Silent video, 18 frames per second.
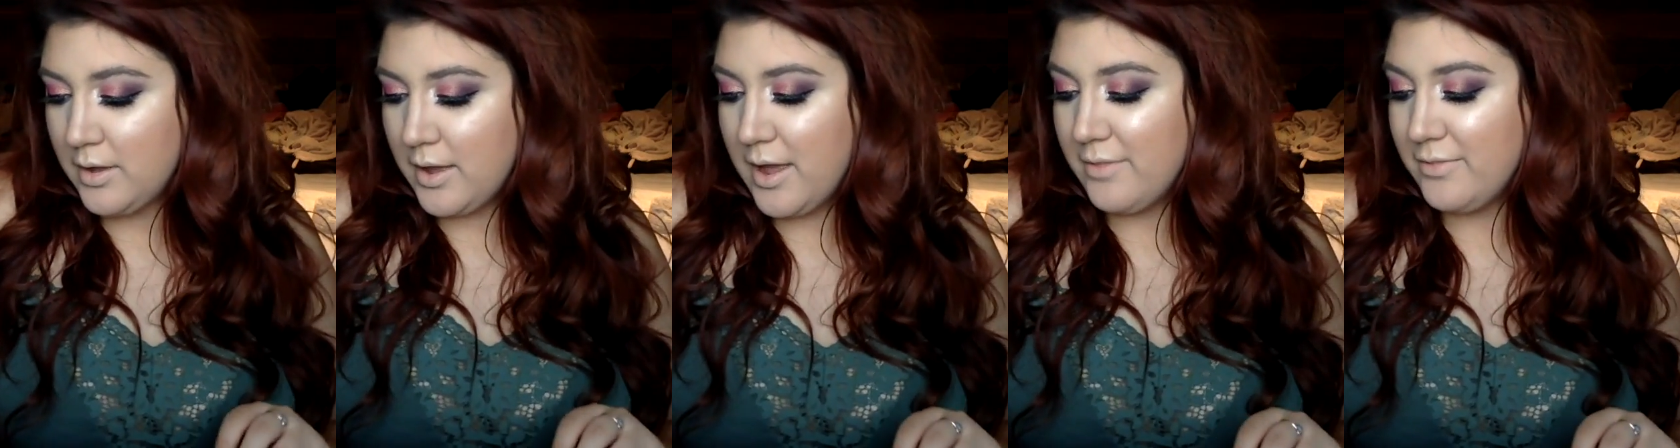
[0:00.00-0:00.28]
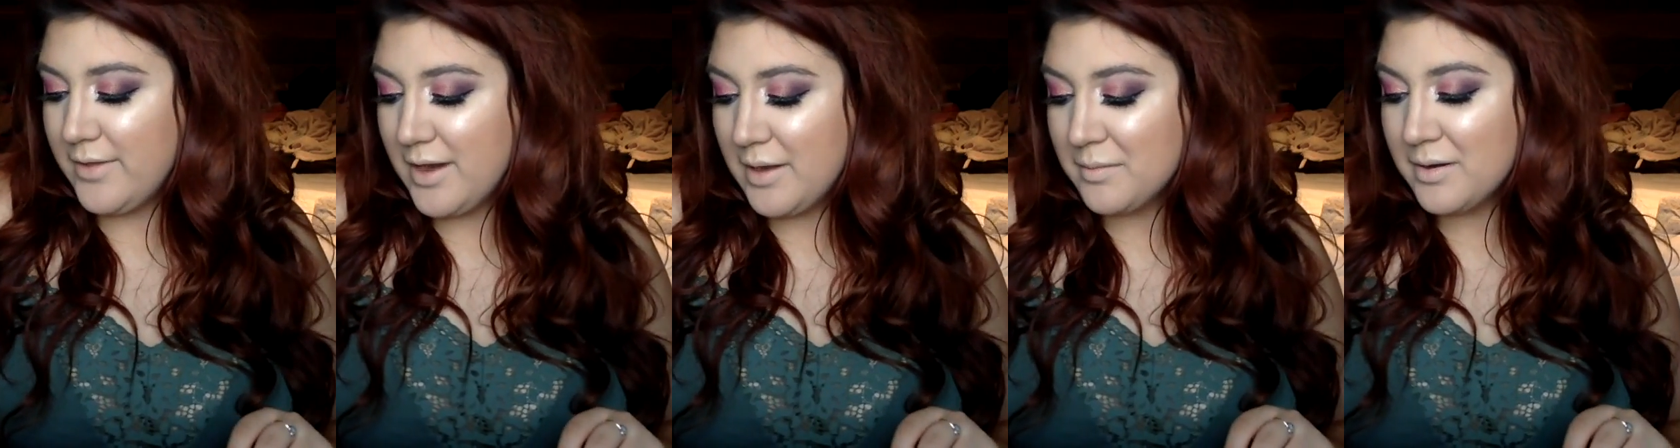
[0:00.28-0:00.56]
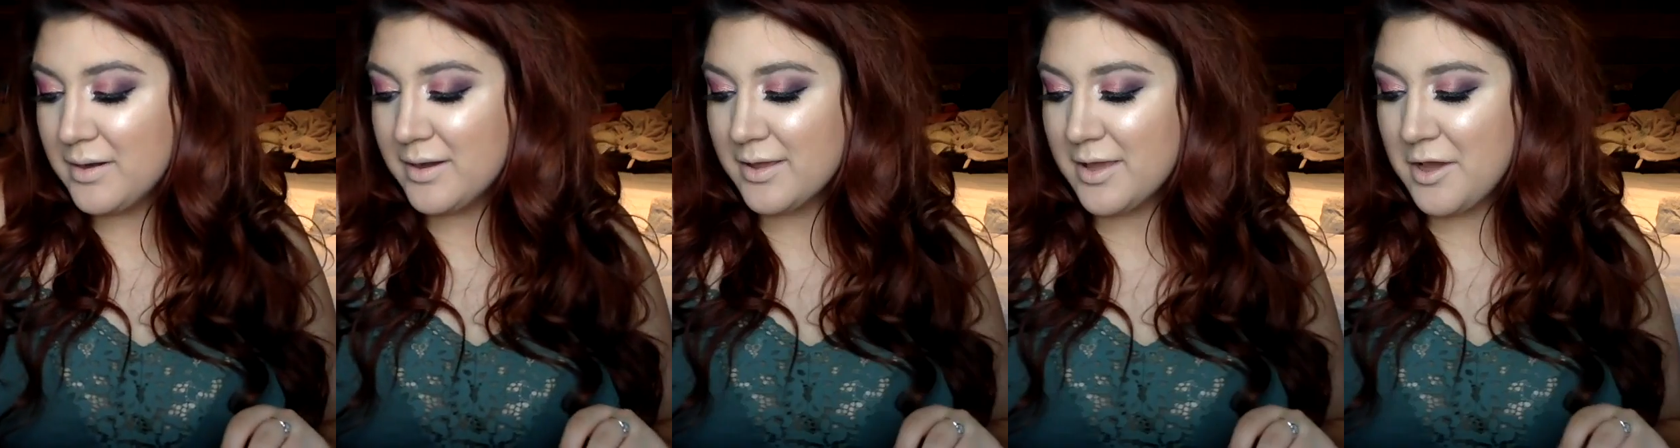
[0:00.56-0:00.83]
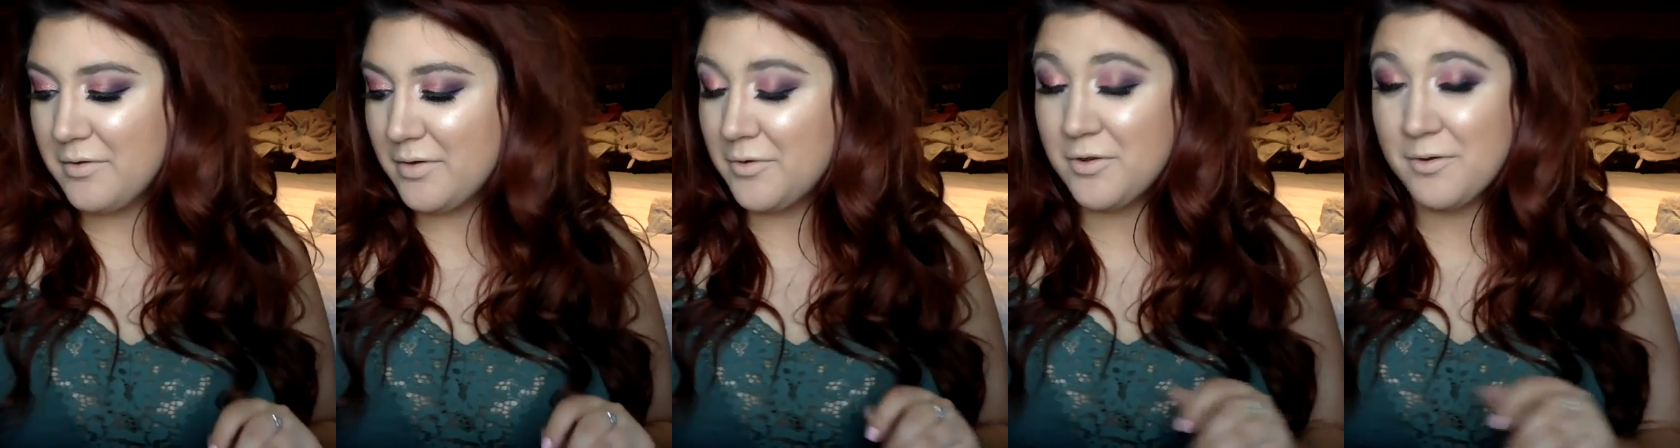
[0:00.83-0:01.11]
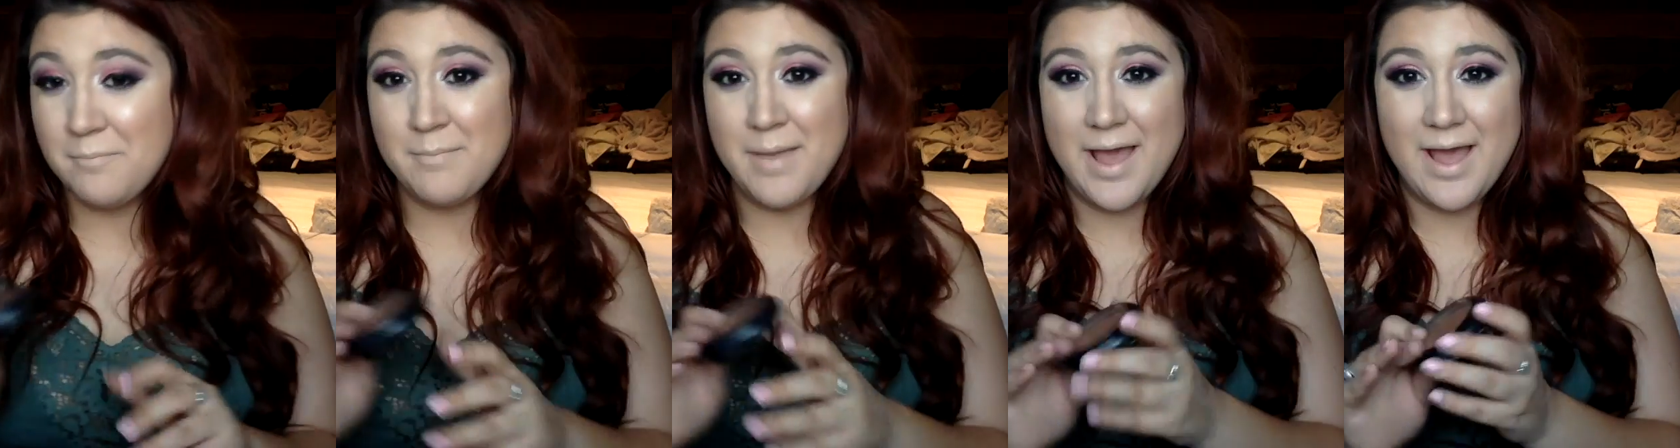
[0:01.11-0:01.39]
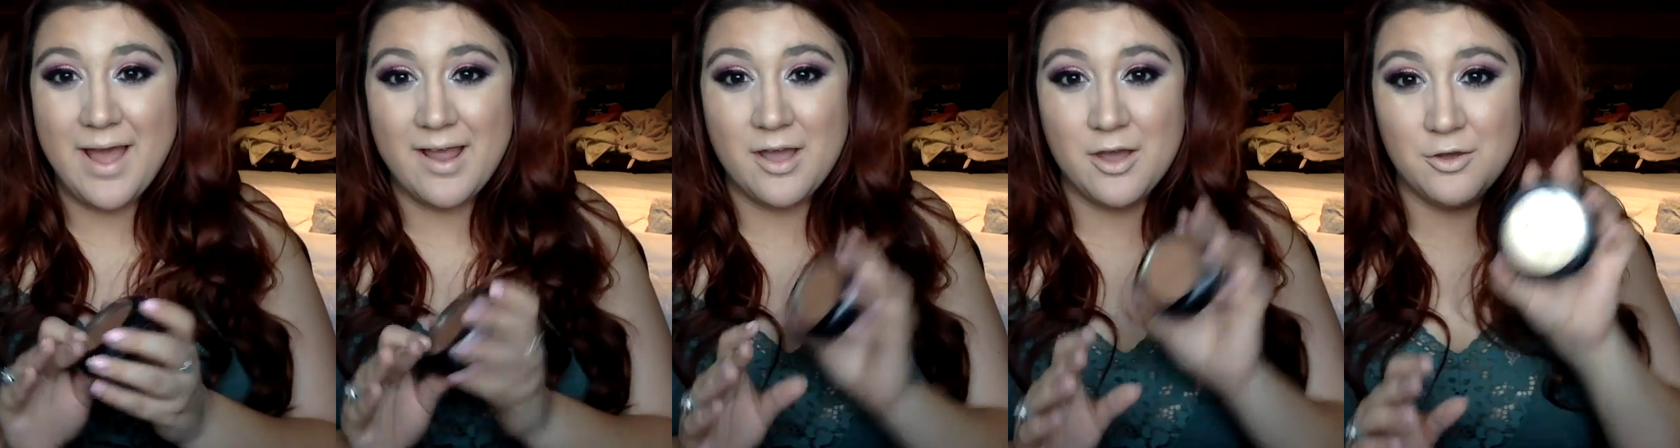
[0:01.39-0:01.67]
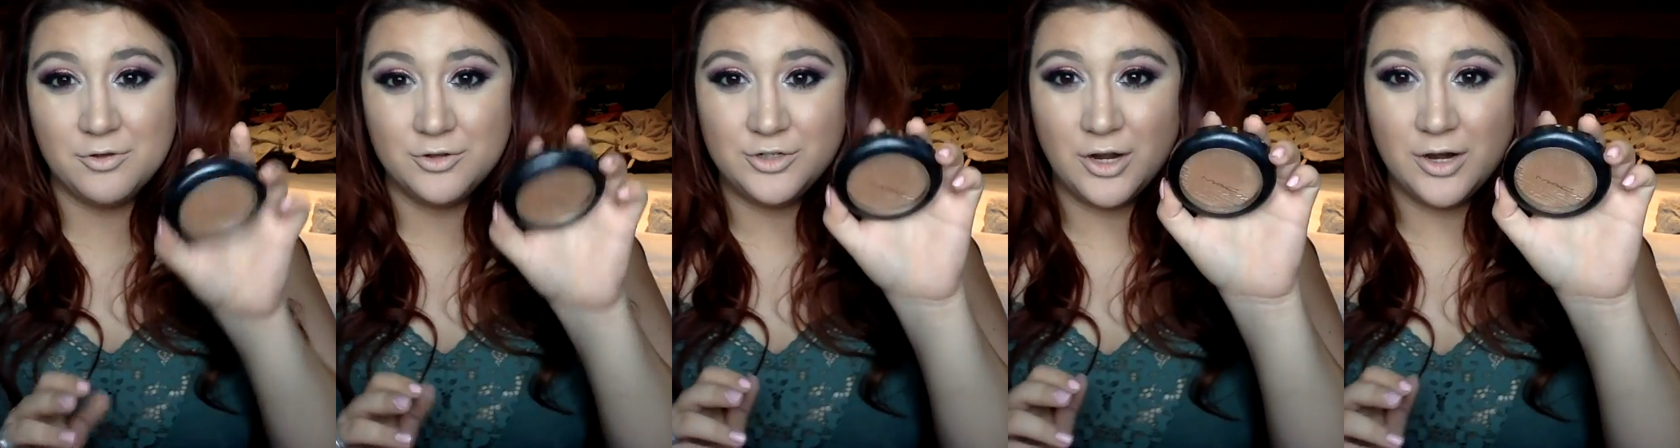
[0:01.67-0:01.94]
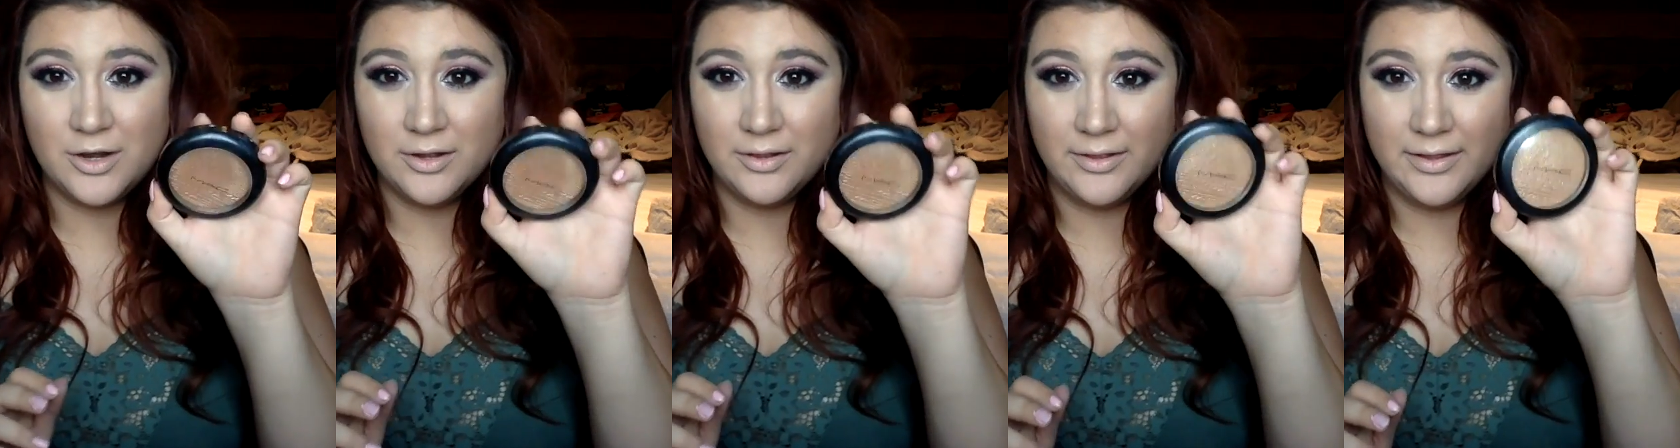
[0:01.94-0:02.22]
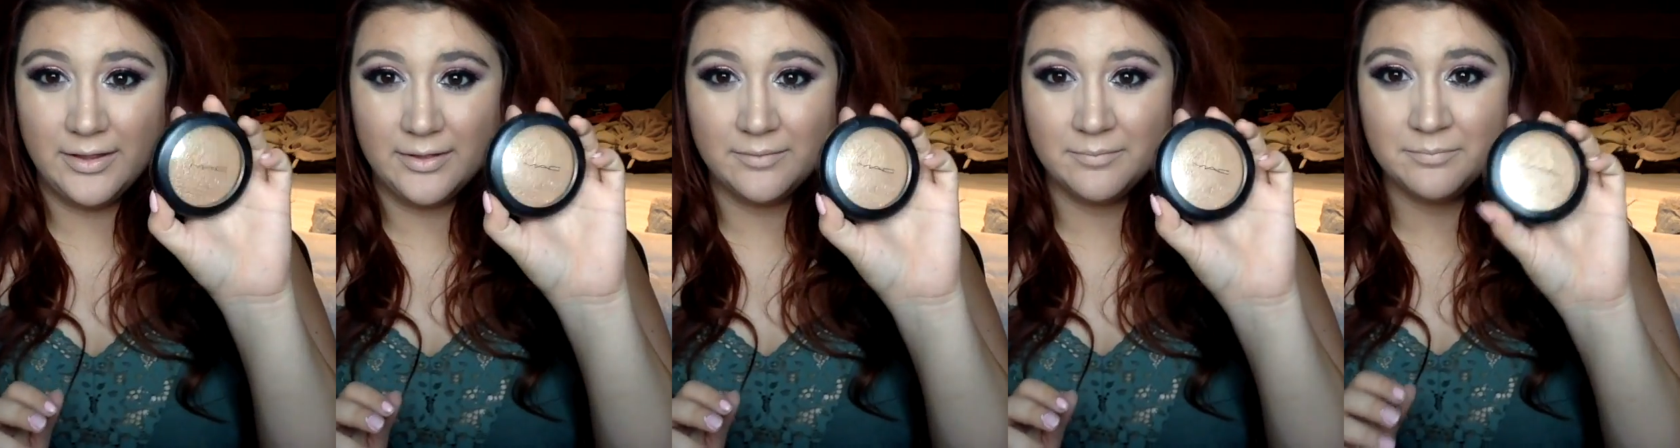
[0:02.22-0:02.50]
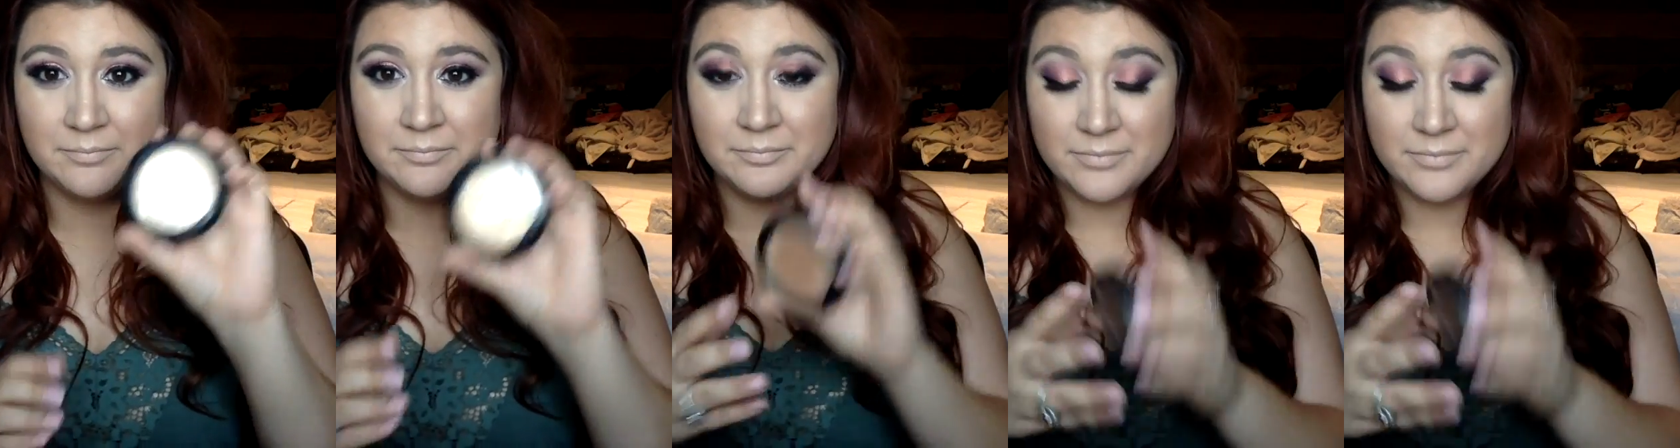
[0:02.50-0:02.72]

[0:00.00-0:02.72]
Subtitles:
And then I'm going to go in with MAC Oh Darling.